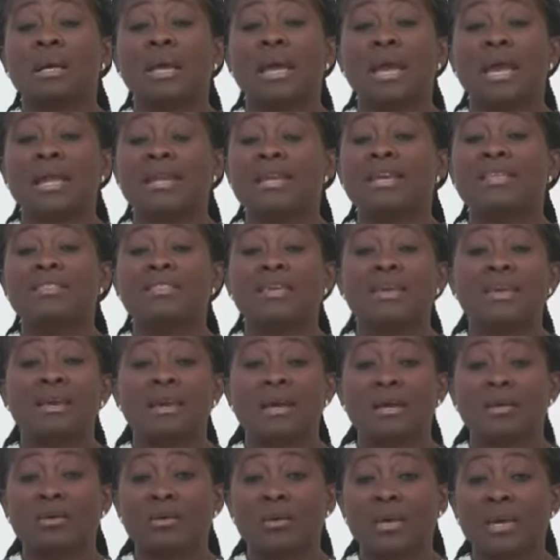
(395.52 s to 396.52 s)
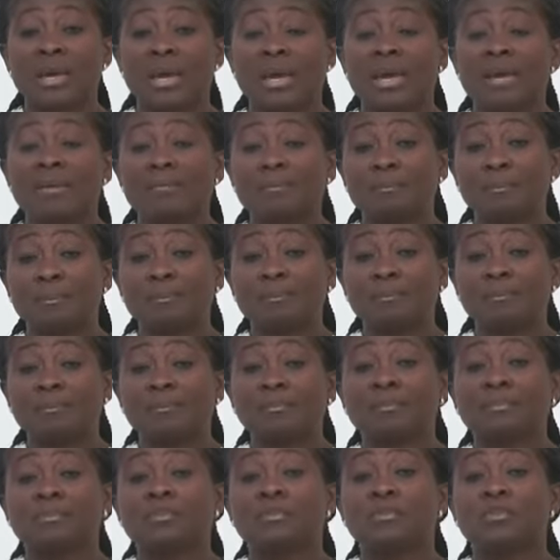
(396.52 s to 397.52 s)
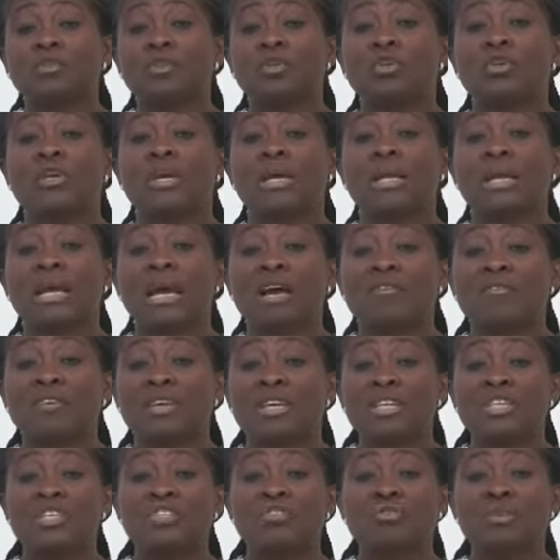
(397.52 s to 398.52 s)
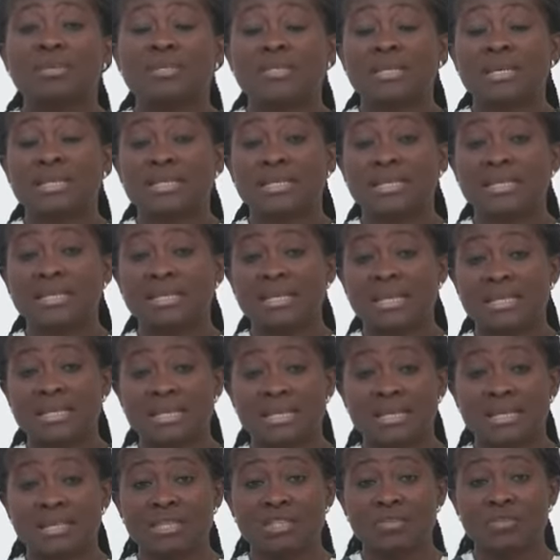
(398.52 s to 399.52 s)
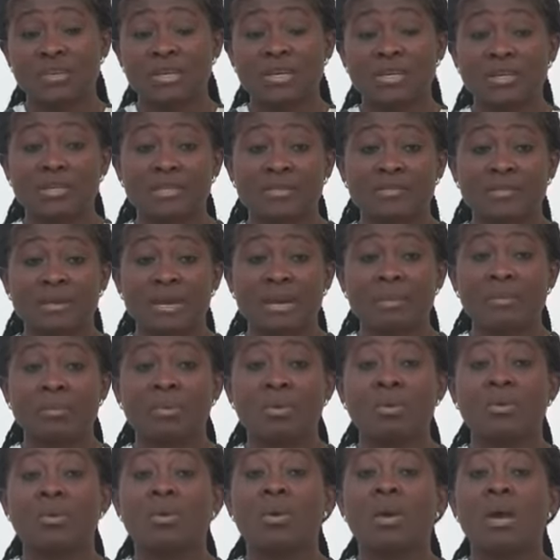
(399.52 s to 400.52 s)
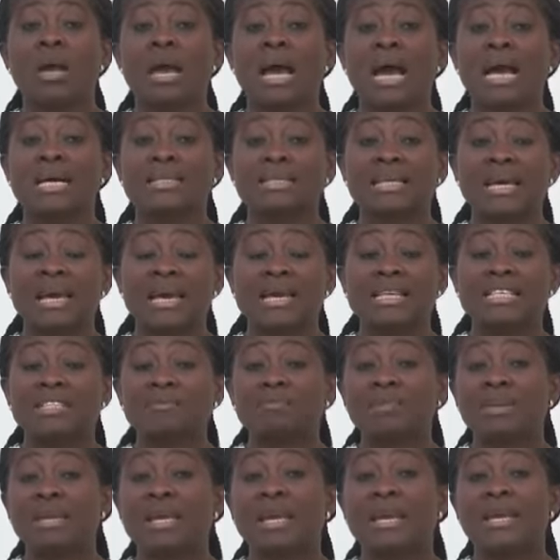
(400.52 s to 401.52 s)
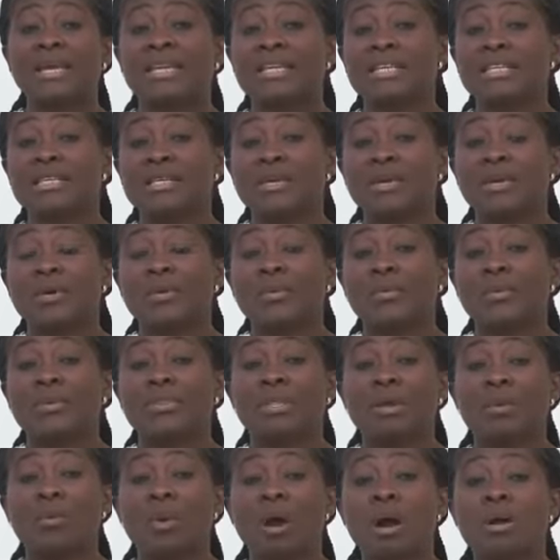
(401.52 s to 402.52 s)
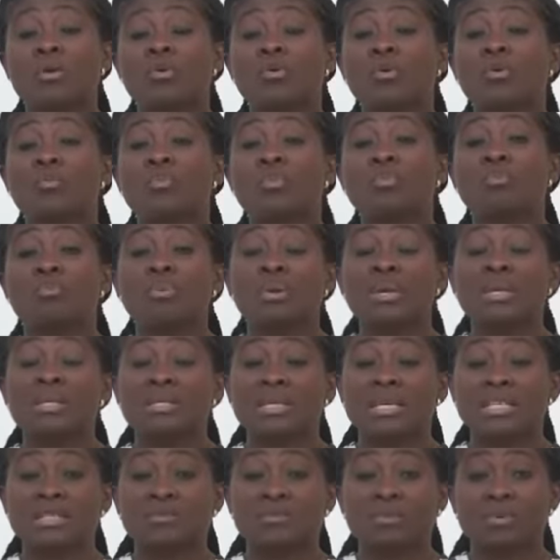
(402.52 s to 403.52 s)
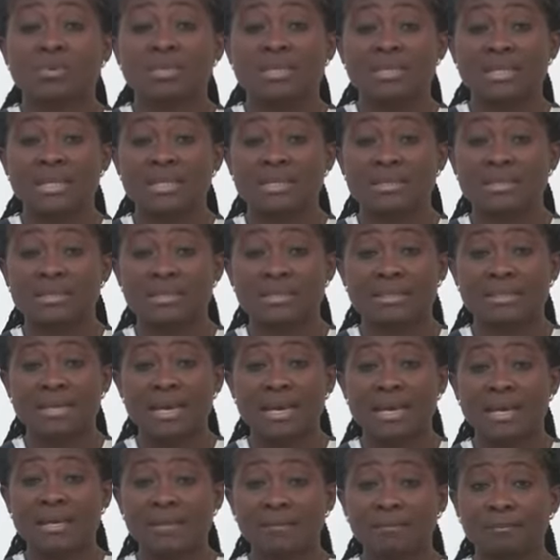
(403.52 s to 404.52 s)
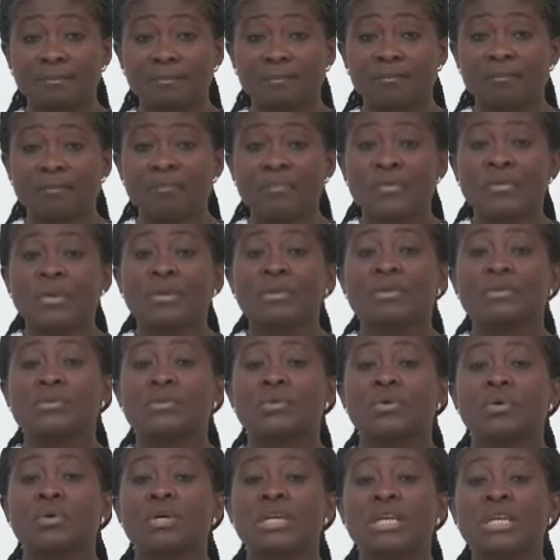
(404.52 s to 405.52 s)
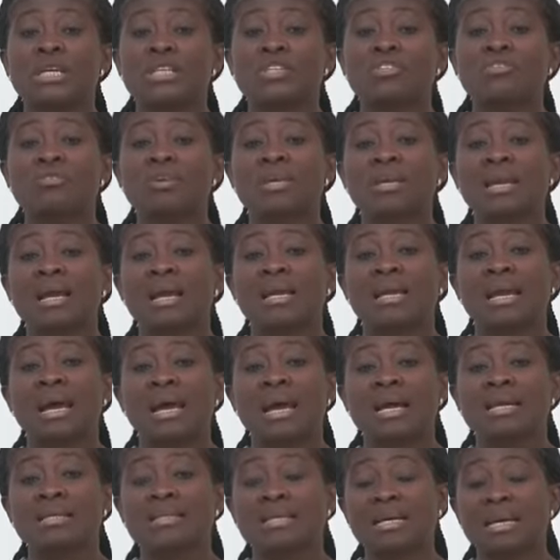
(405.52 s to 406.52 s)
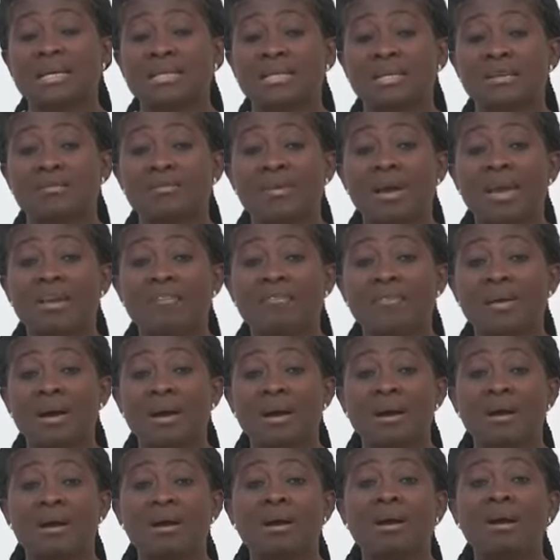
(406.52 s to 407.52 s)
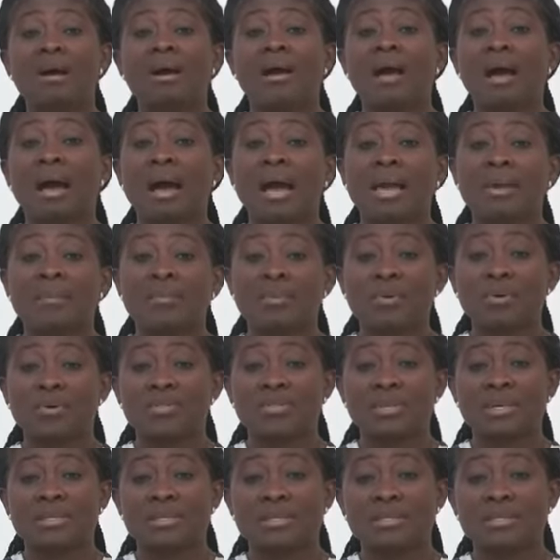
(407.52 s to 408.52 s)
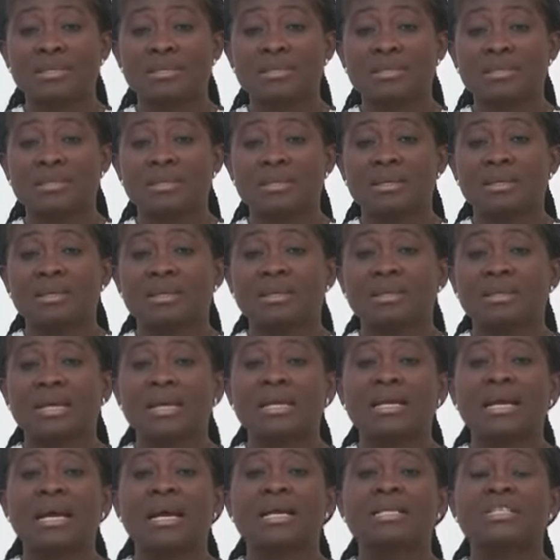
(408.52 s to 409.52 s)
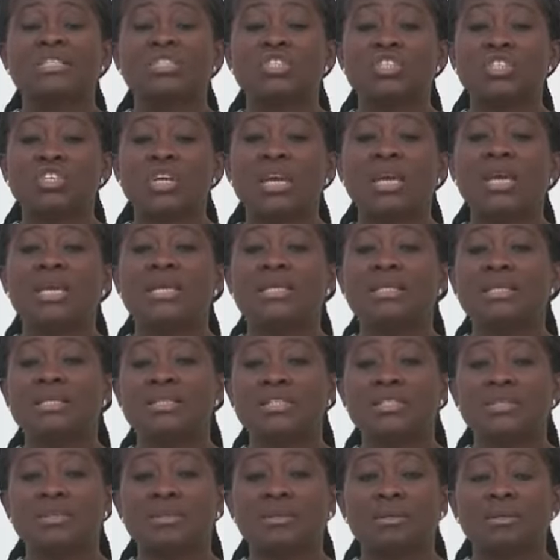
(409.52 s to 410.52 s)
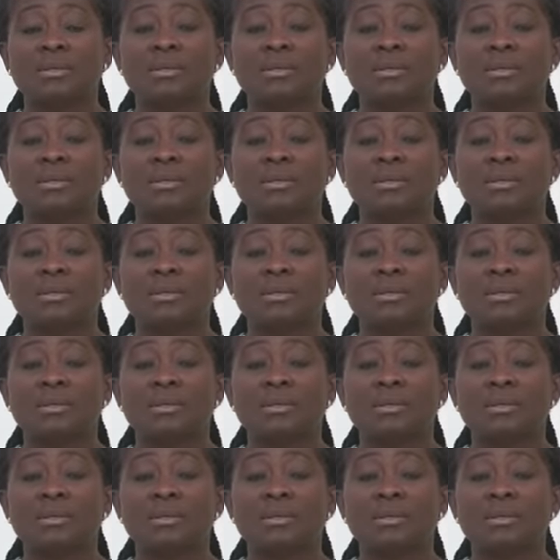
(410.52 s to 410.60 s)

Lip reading: anything can occur. So you can have history setting in as an extraneous variable, as I explained with the one group pre-test, post-test design. So history can act as a rival hypothesis that can change